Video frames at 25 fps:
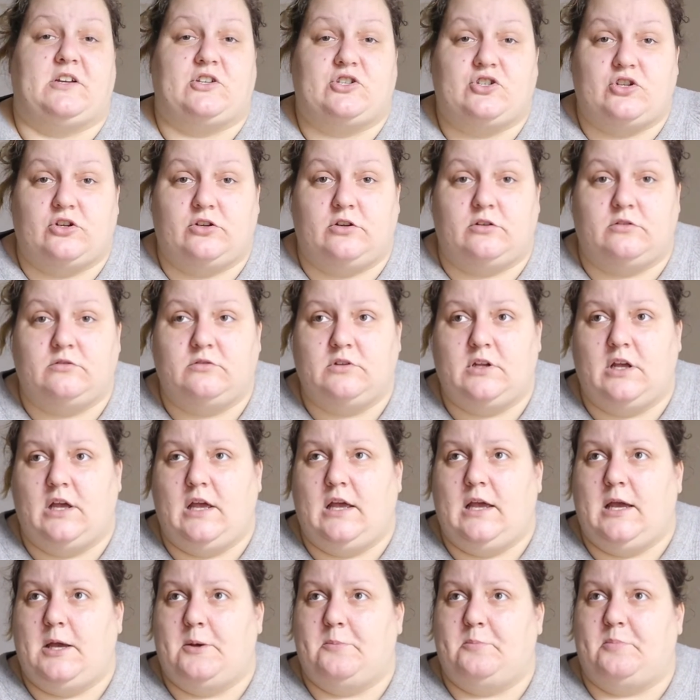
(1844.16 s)
shouldn't,
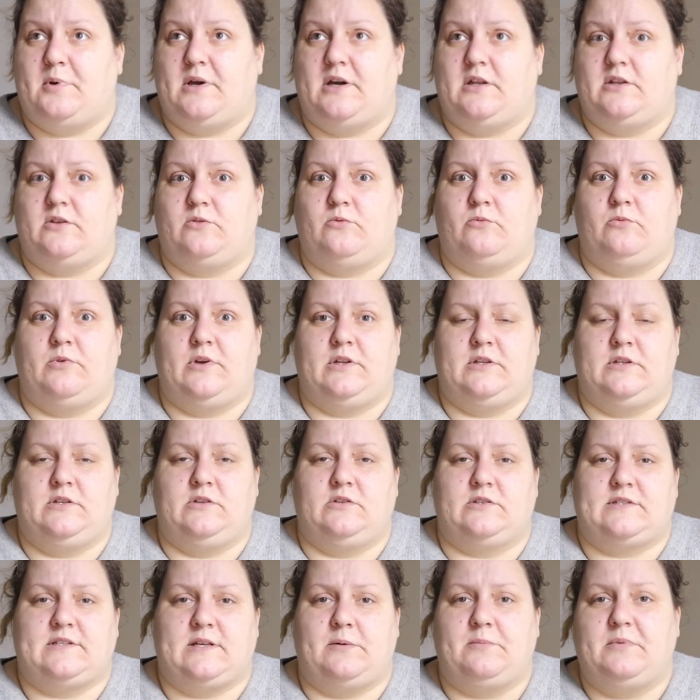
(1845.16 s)
but
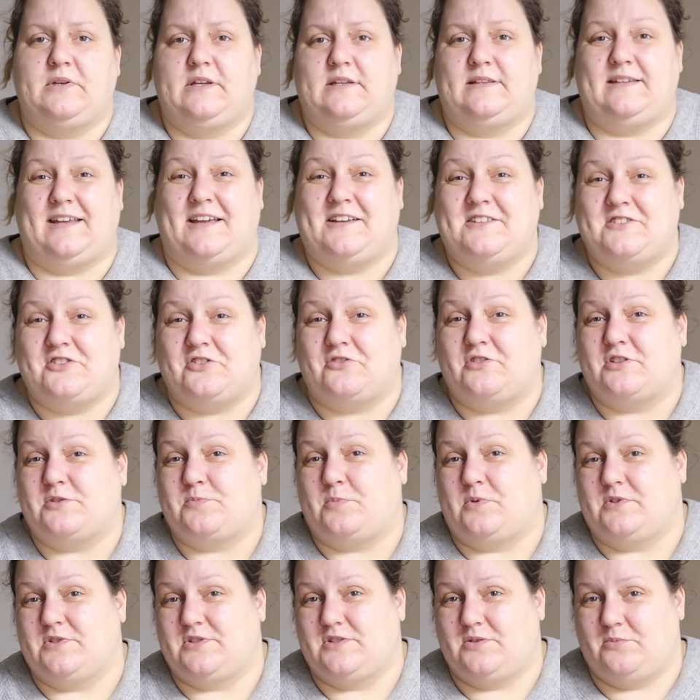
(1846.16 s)
when somebody takes the
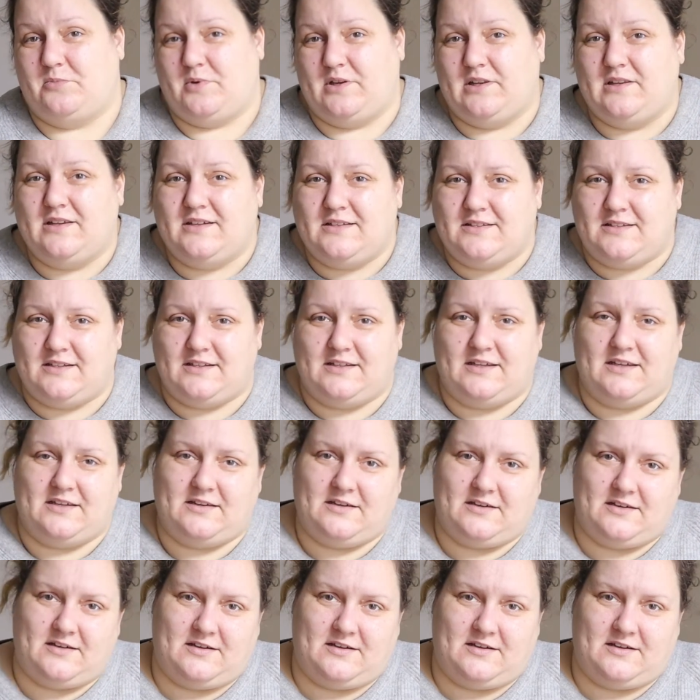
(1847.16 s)
responsibility